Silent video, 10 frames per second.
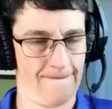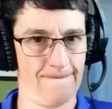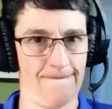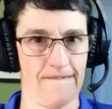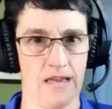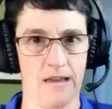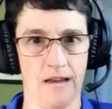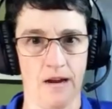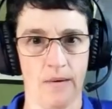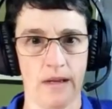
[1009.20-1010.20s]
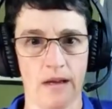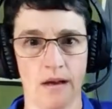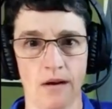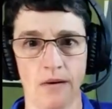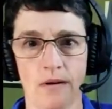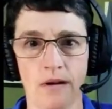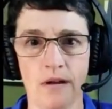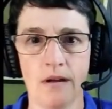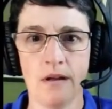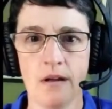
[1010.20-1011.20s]
There we go.
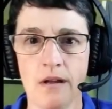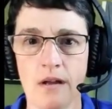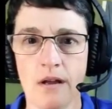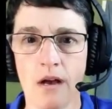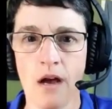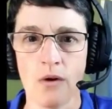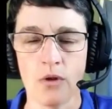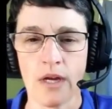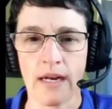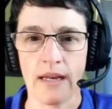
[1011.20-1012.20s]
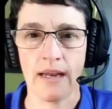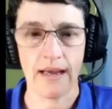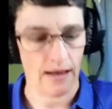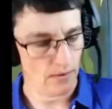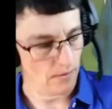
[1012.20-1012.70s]
Oh, look at it now.